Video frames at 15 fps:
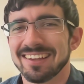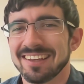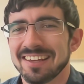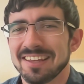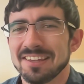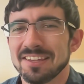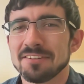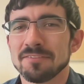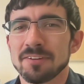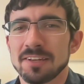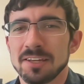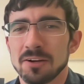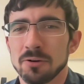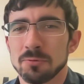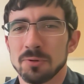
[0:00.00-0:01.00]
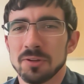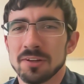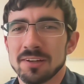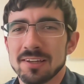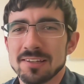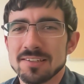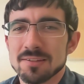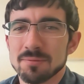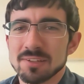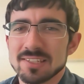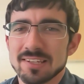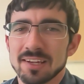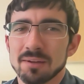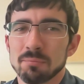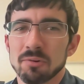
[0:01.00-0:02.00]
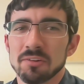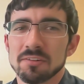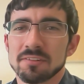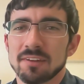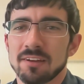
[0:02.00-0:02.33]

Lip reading: In this video, we'll look at some examples